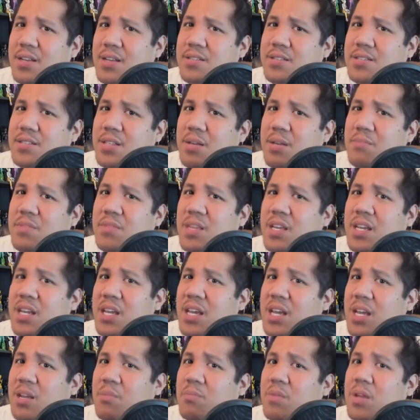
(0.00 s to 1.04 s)

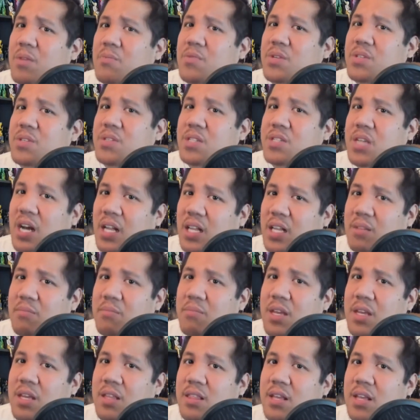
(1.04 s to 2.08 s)
Something in me was telling
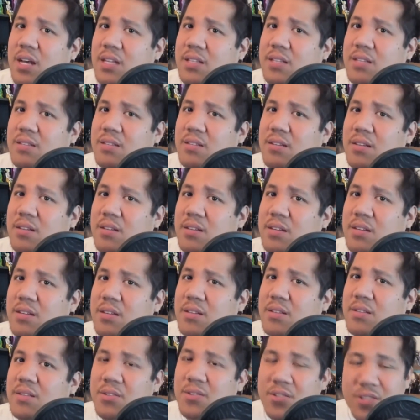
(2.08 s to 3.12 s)
me that
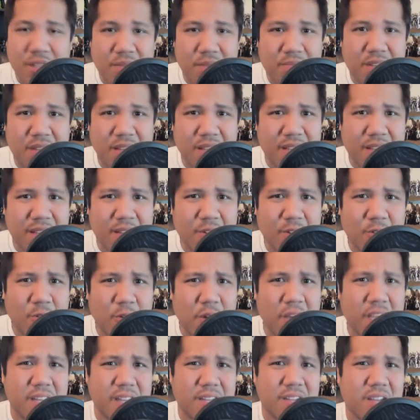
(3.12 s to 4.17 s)
there's something
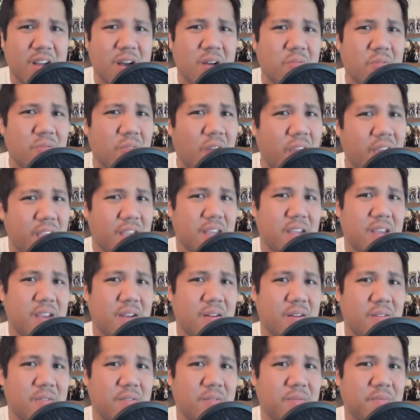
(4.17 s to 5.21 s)
quite not right
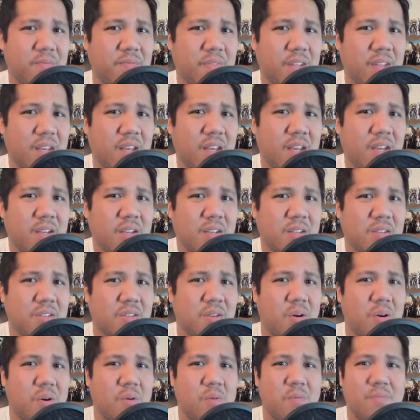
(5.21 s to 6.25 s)
here.
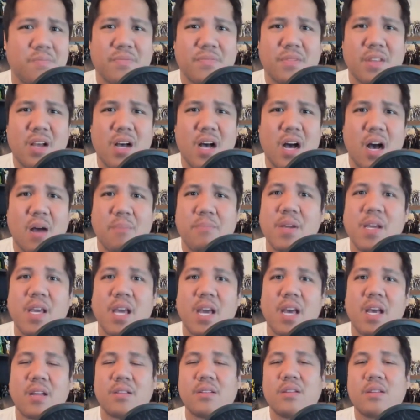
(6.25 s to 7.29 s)
So I
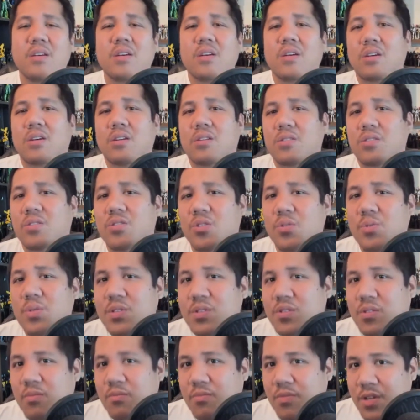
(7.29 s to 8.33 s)
began
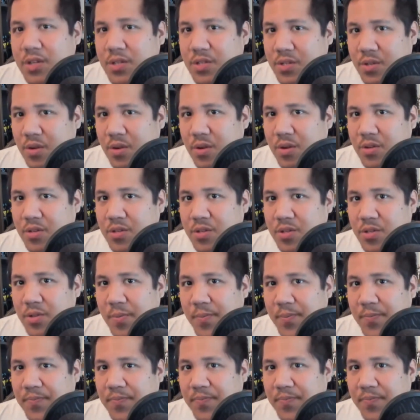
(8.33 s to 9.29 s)
doing some research.